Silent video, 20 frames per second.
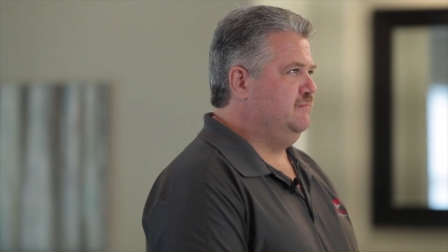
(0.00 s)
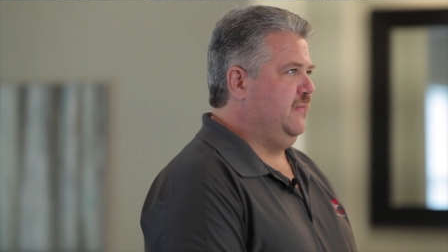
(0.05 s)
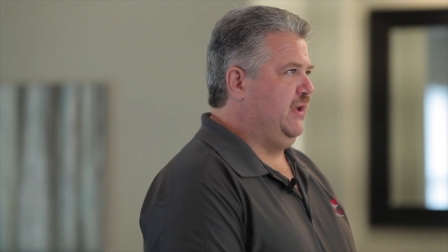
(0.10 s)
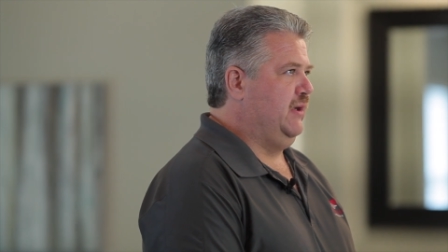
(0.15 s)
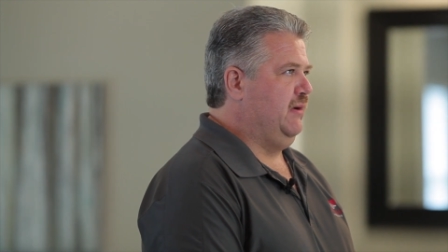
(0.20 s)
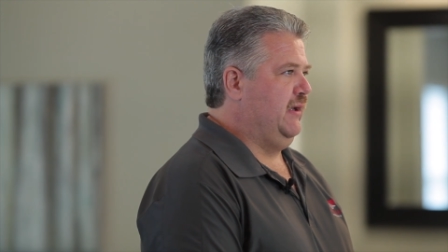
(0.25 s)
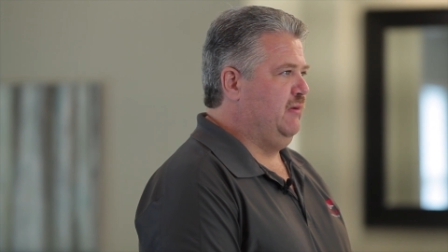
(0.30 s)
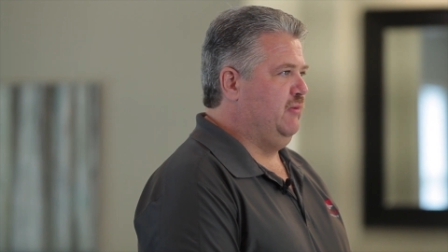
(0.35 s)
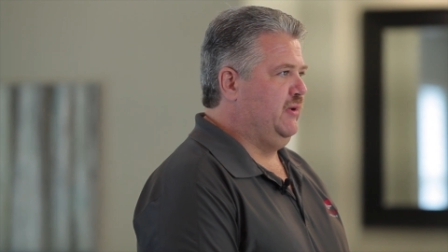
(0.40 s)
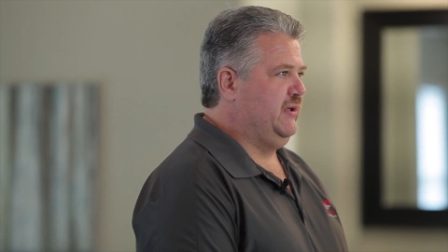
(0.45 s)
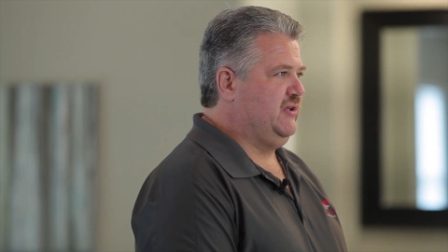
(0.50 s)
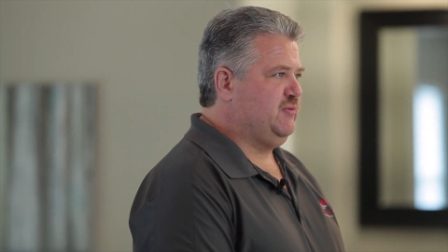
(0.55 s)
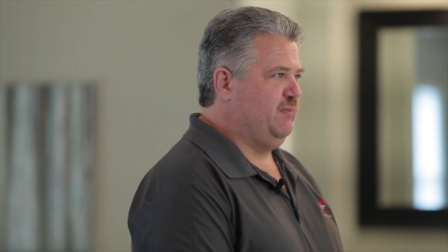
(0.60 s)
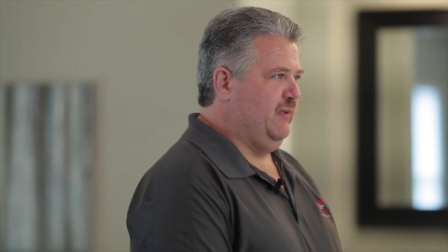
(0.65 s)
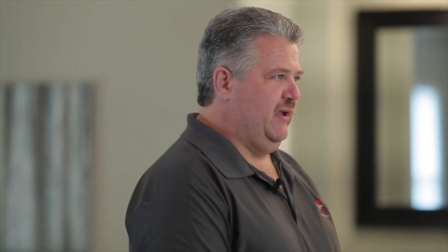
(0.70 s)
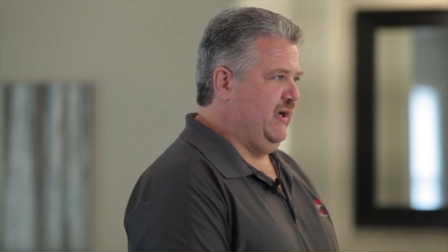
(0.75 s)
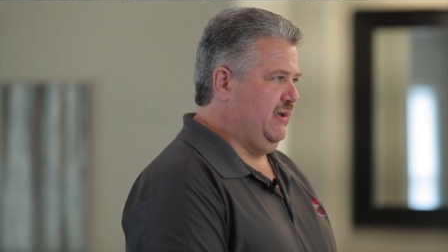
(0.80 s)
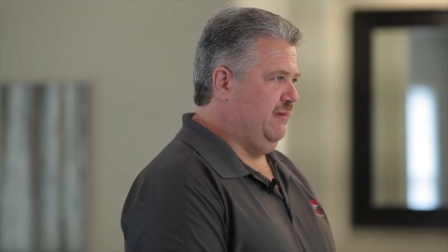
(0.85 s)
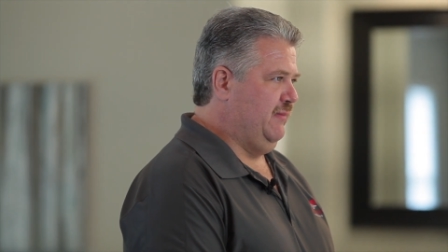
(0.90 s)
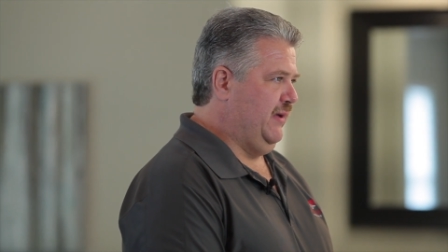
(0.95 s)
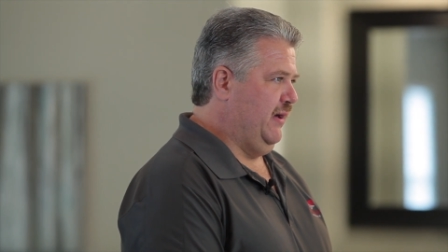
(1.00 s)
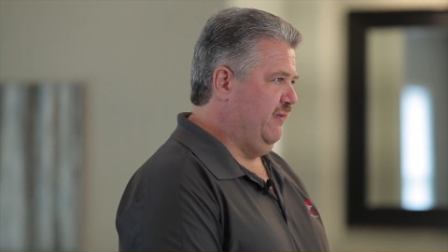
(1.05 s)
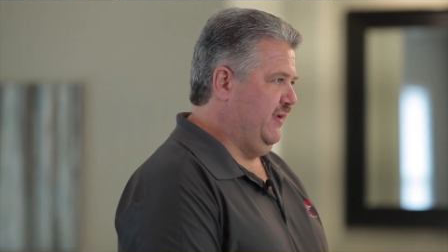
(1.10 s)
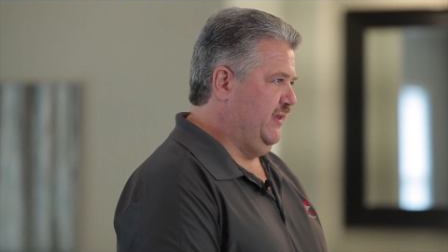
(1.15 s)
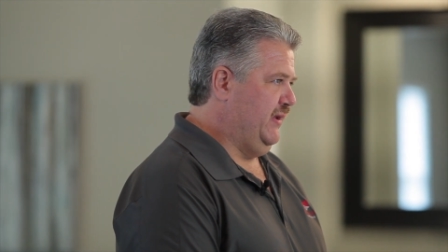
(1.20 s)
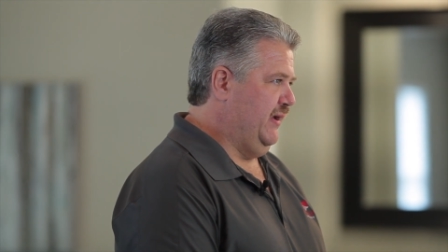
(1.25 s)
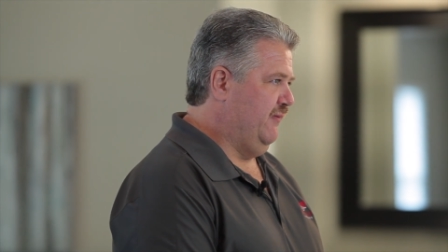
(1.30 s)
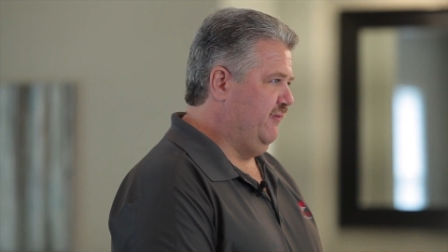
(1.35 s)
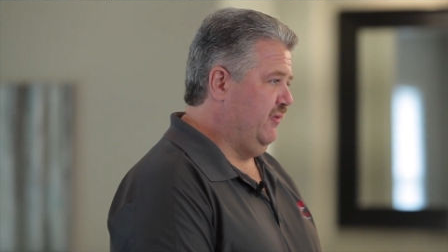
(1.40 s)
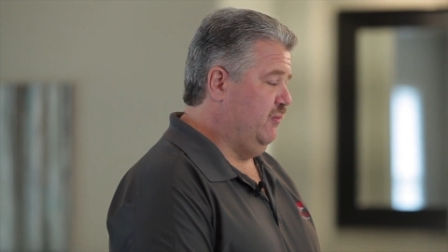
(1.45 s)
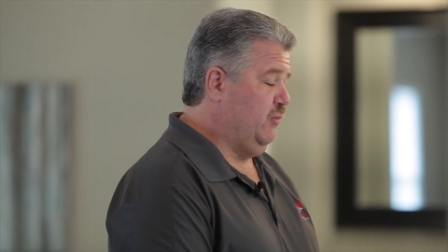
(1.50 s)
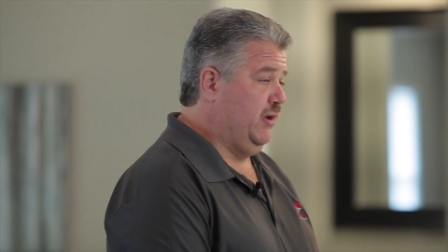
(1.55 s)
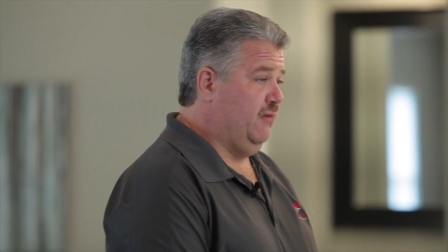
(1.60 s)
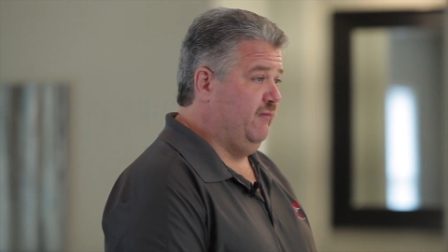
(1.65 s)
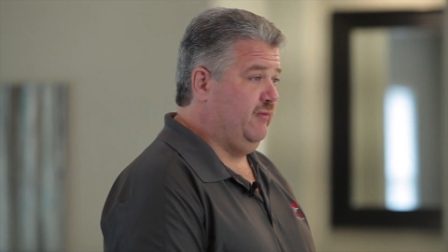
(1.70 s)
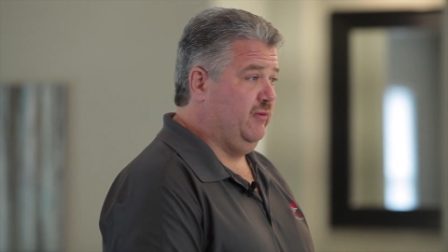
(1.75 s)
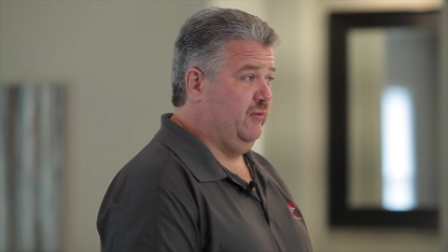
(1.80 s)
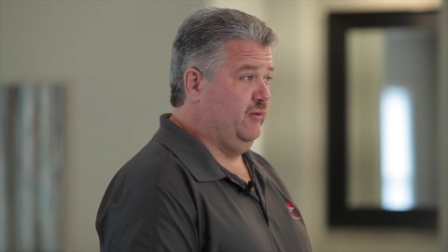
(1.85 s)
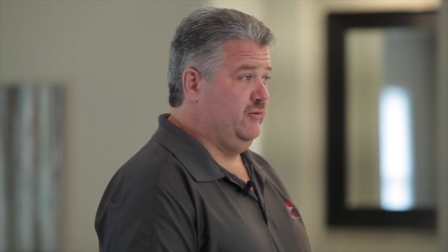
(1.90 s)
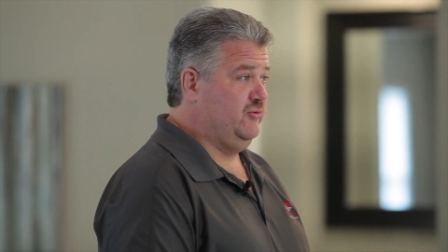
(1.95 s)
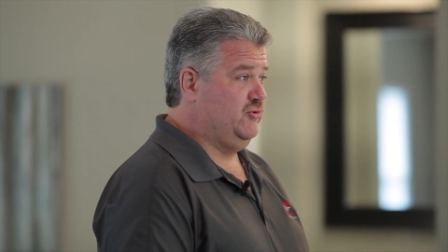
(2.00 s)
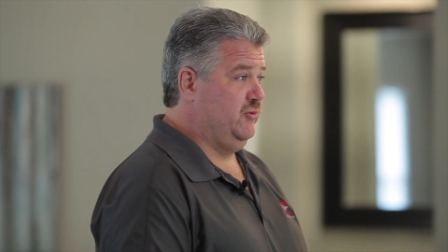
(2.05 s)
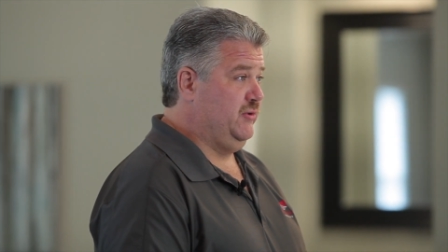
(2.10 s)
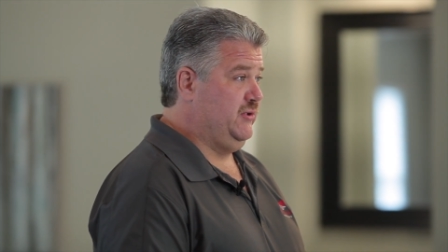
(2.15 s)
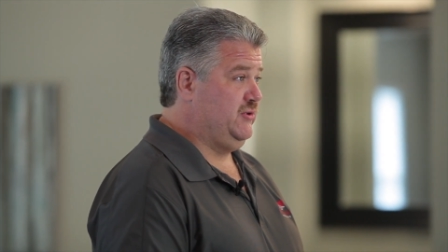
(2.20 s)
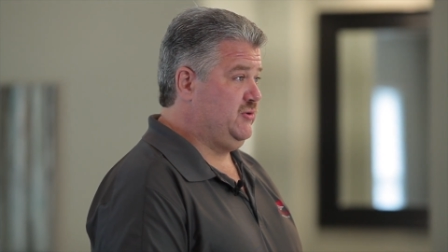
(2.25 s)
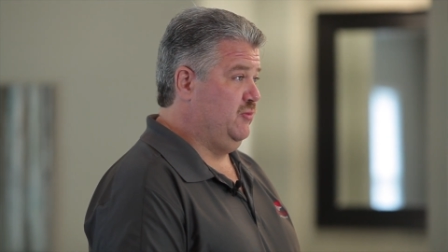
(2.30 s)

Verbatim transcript: you know, he would explain to me everything from what a floor joist